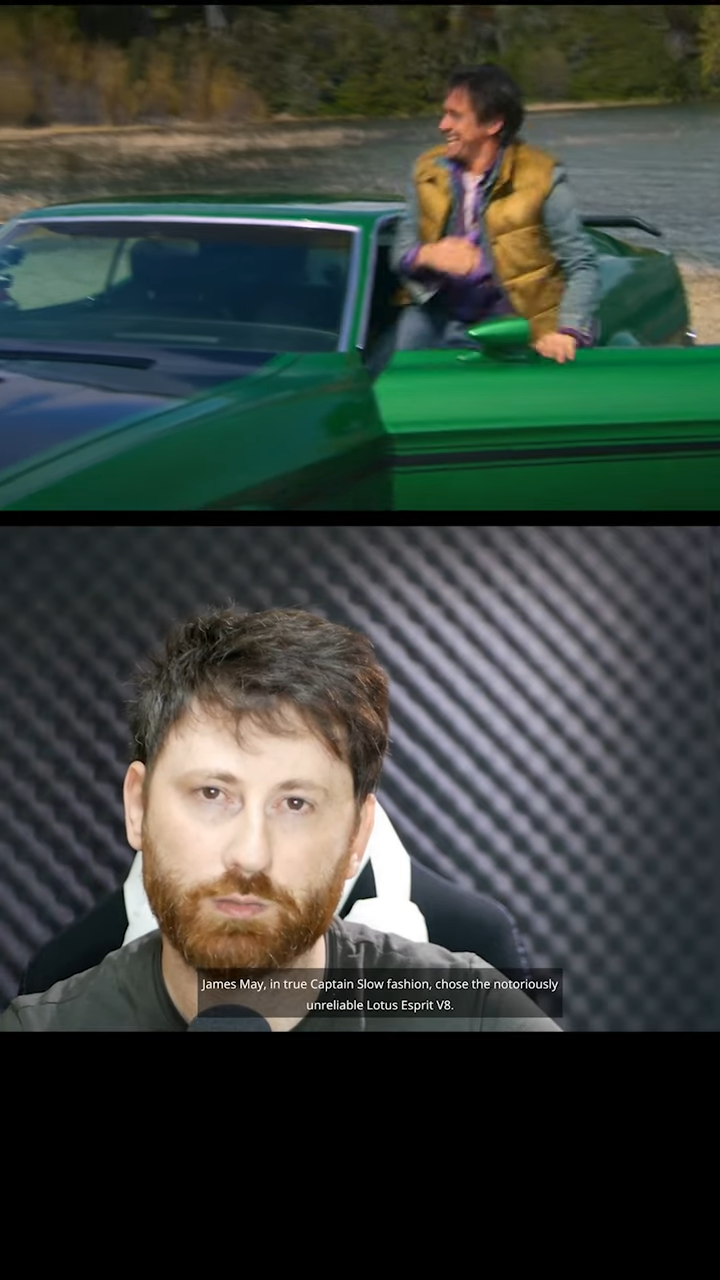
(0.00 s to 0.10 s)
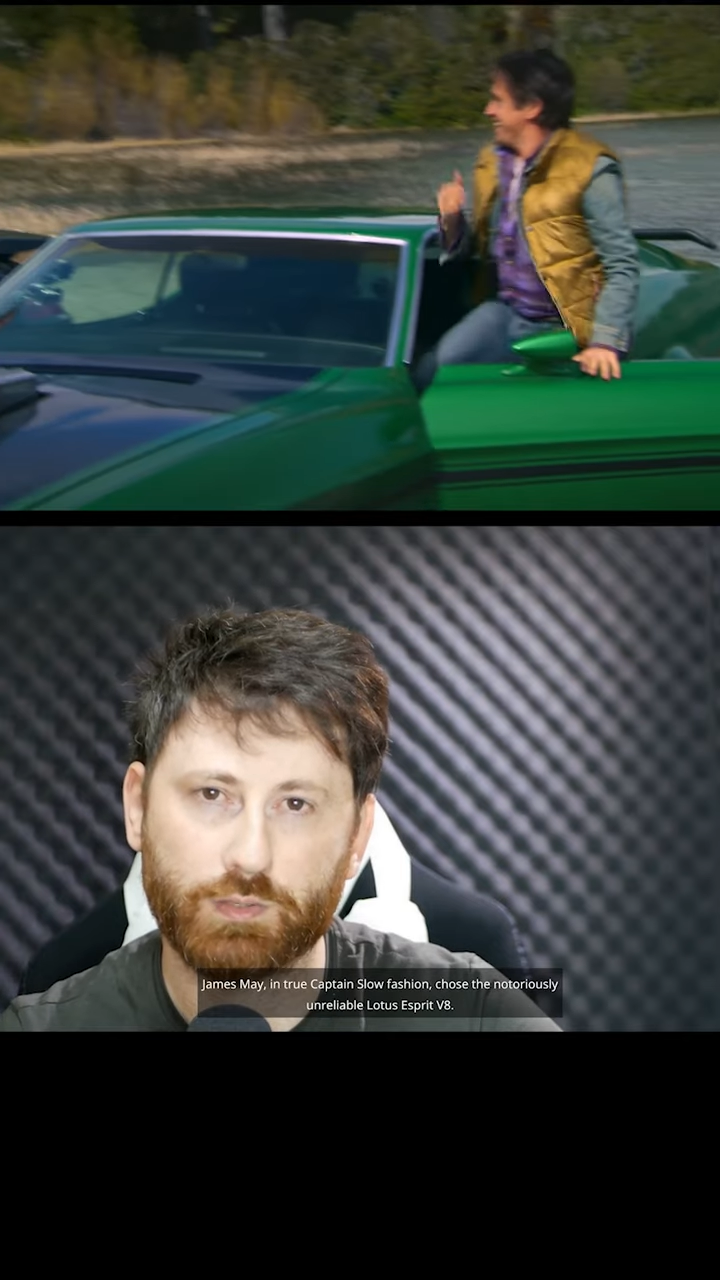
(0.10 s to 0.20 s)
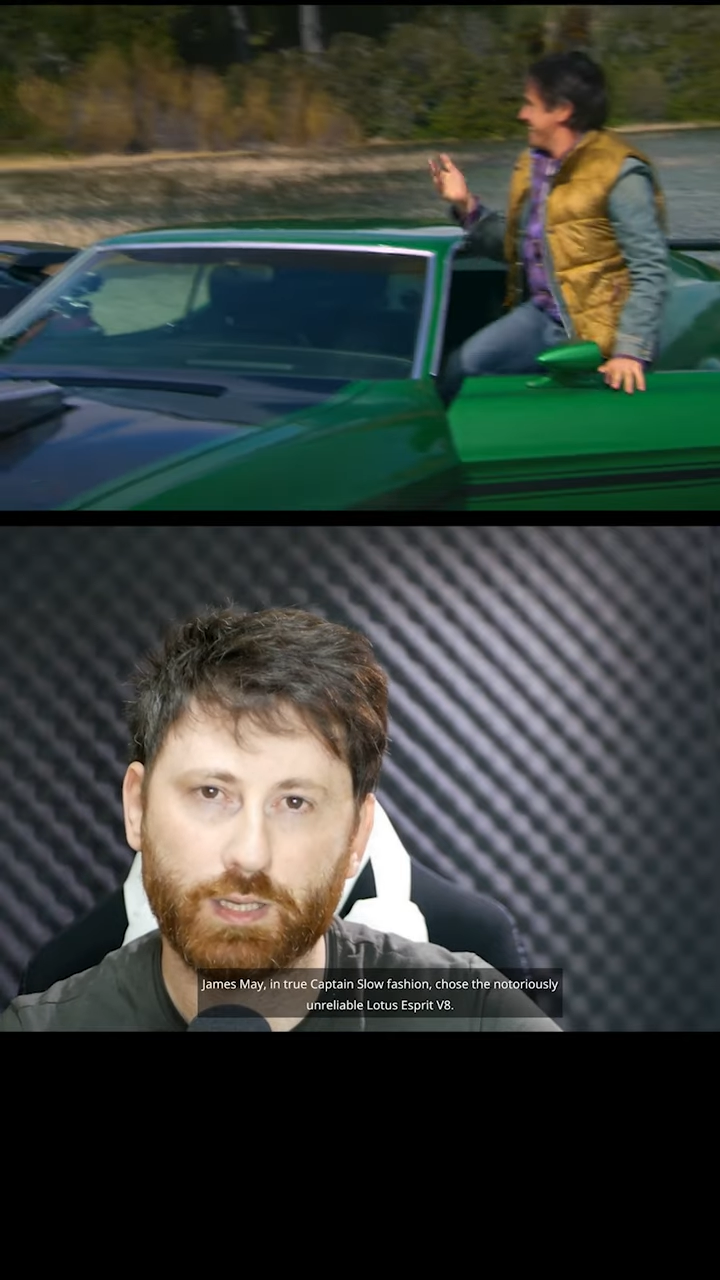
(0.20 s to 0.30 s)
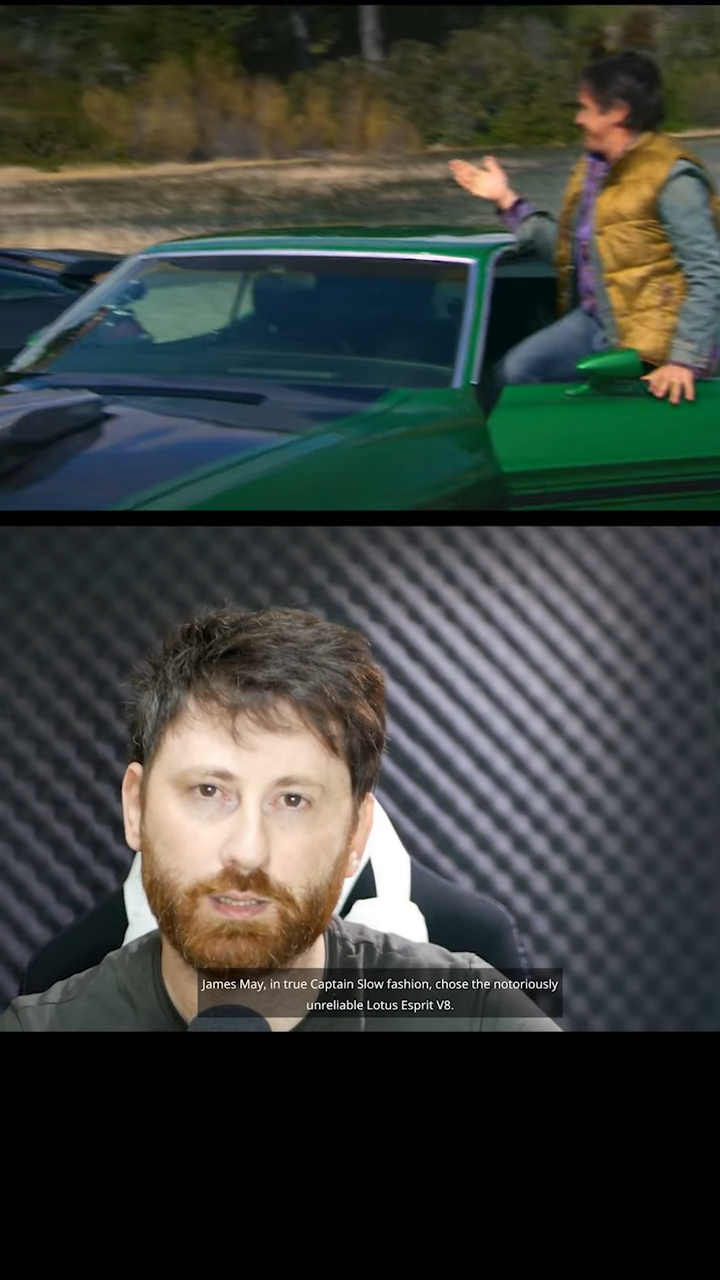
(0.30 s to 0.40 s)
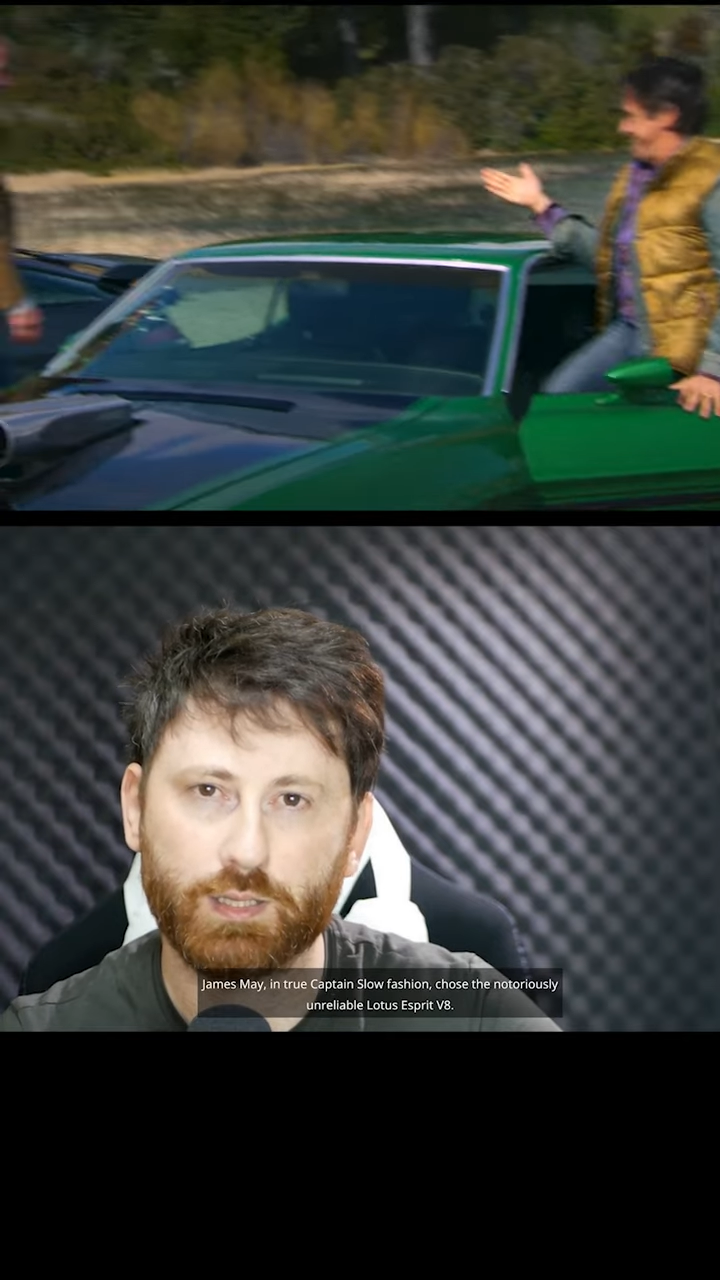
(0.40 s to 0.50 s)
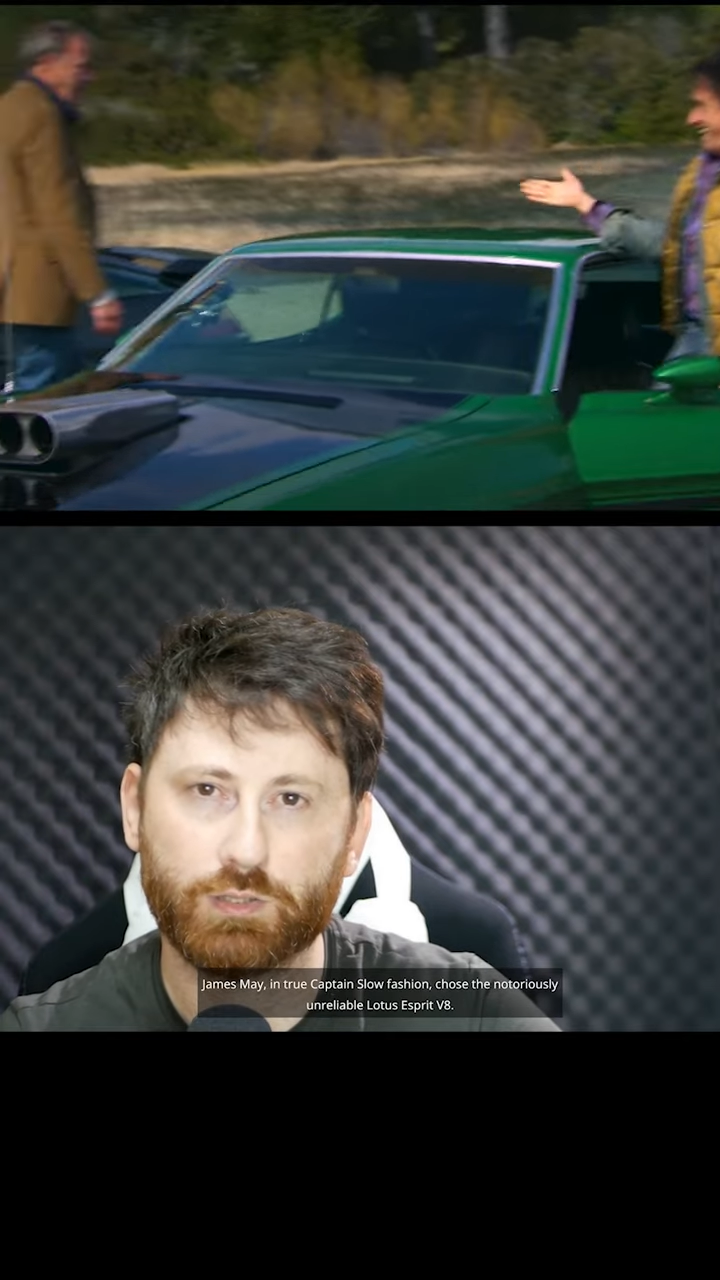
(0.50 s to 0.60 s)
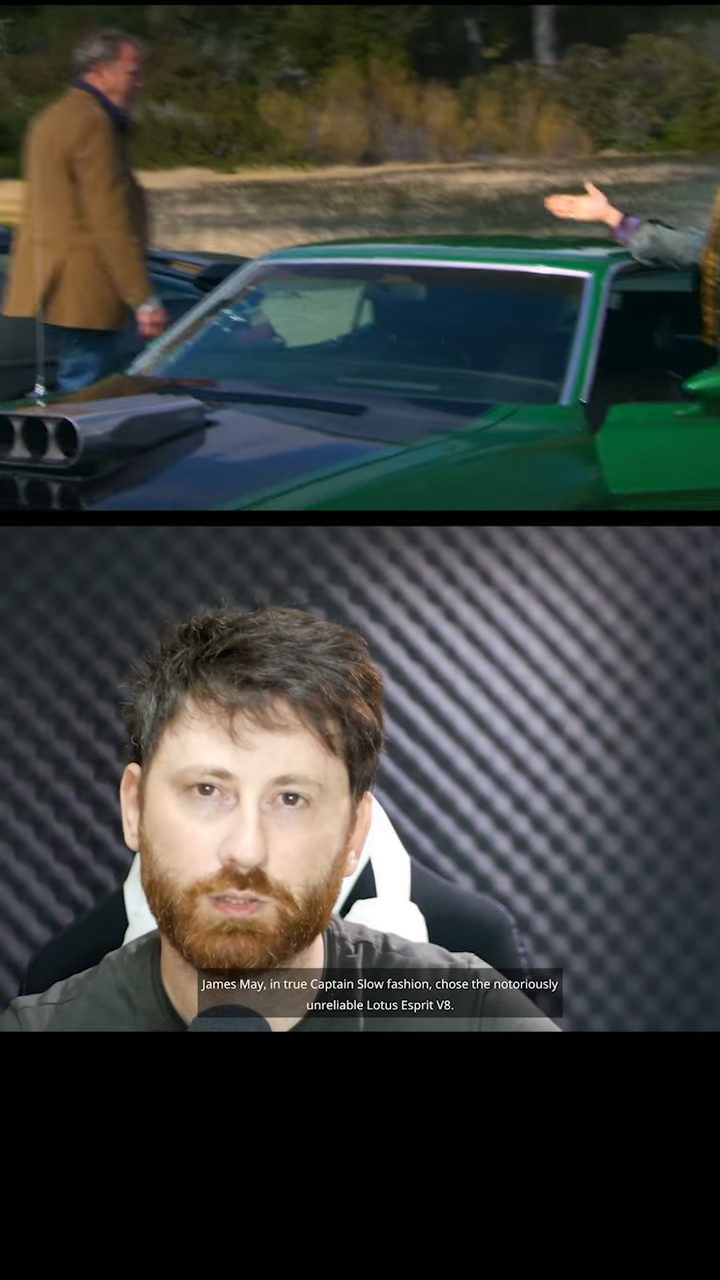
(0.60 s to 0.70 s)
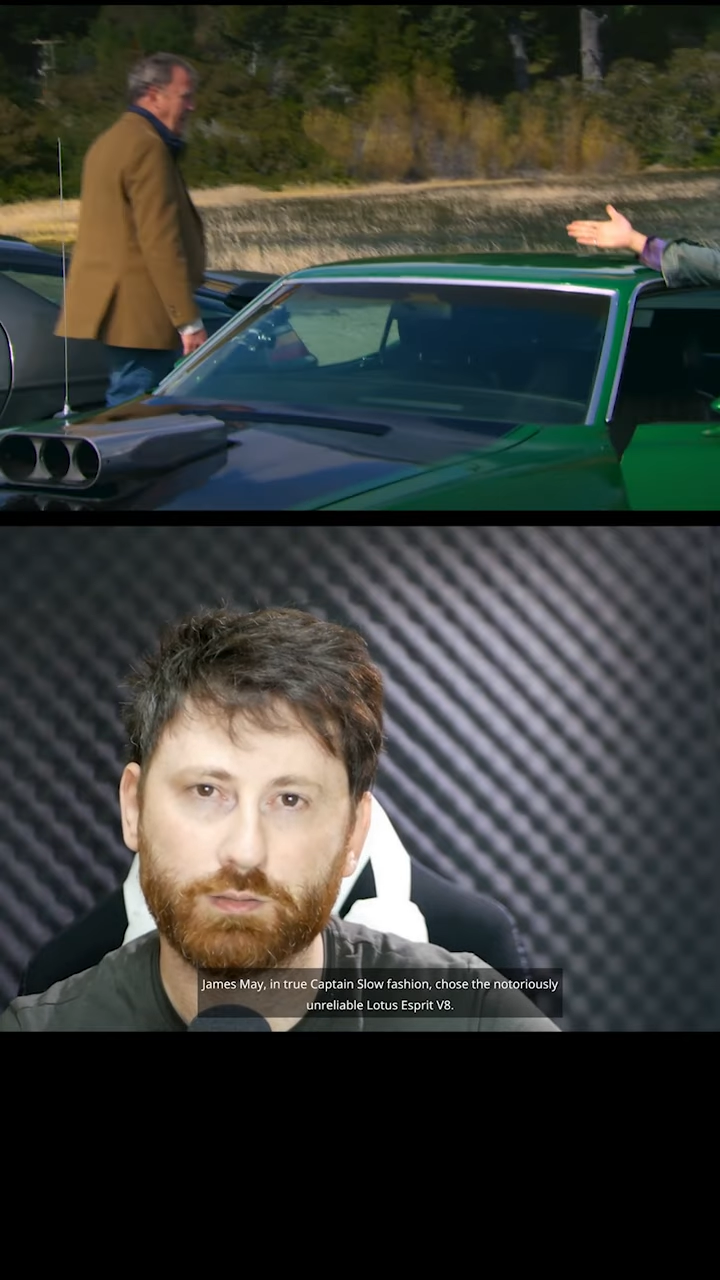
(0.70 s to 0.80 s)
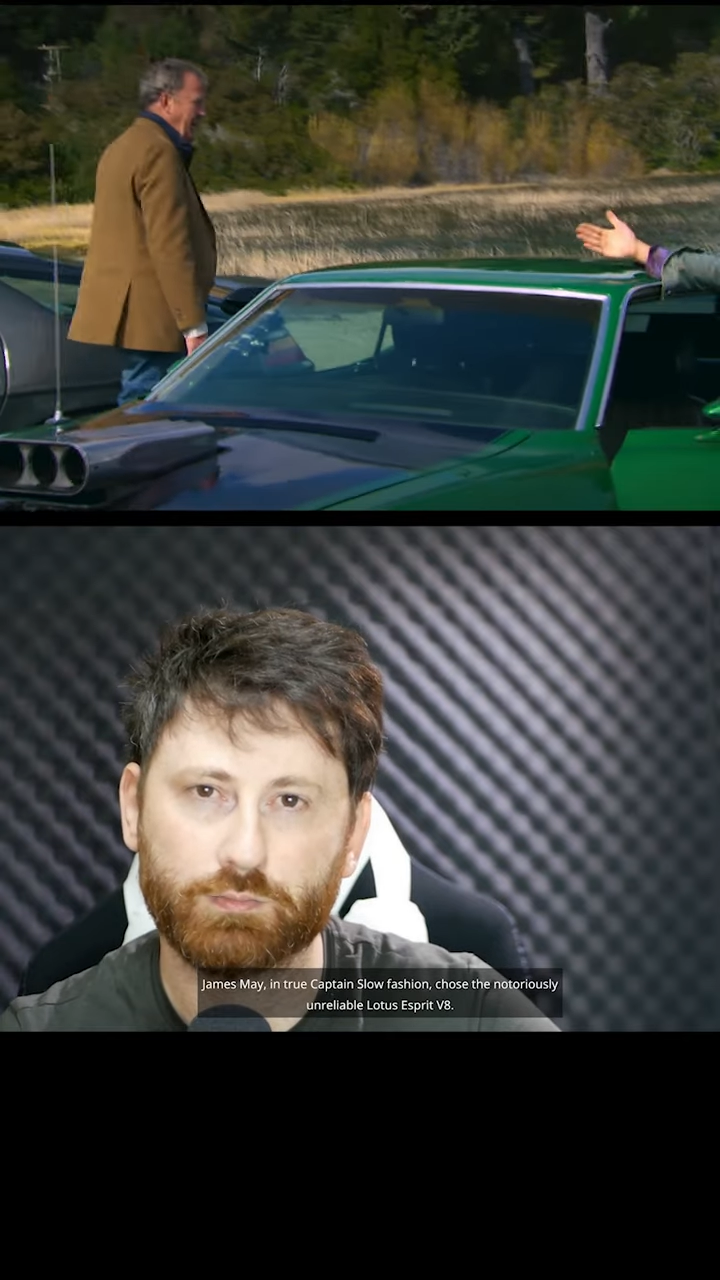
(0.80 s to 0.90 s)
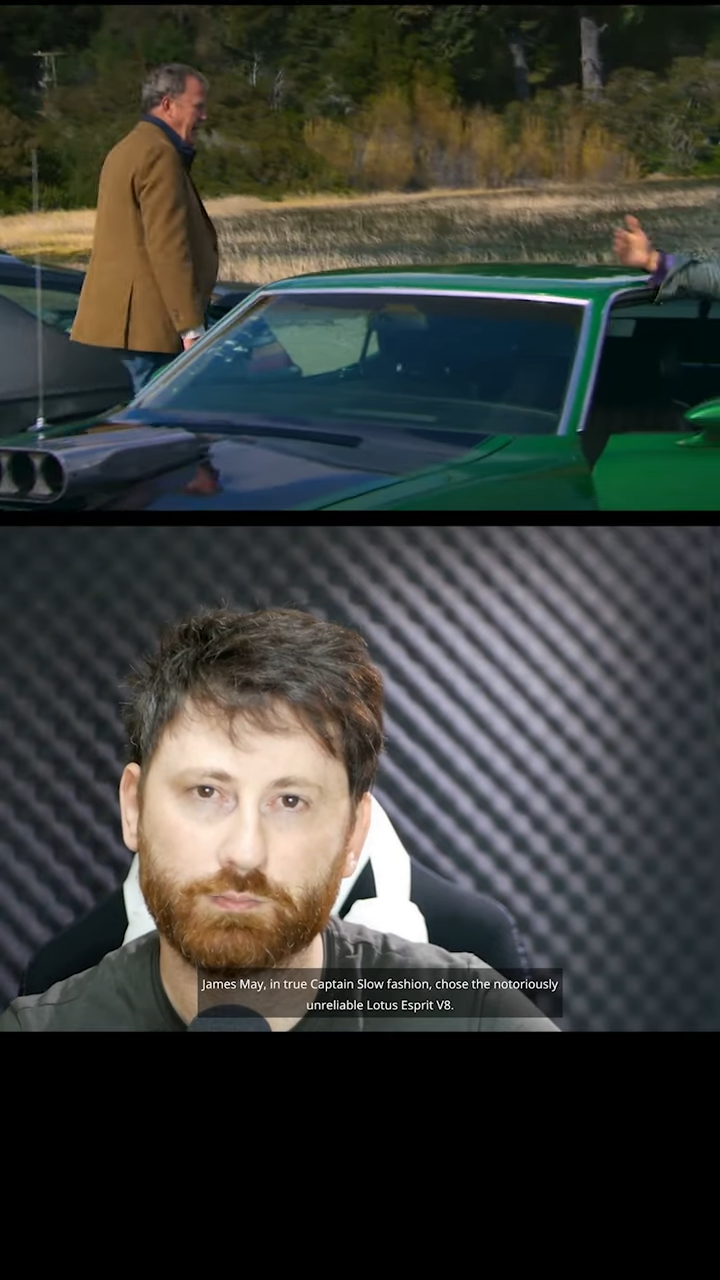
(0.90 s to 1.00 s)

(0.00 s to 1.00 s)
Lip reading: a V8 engine.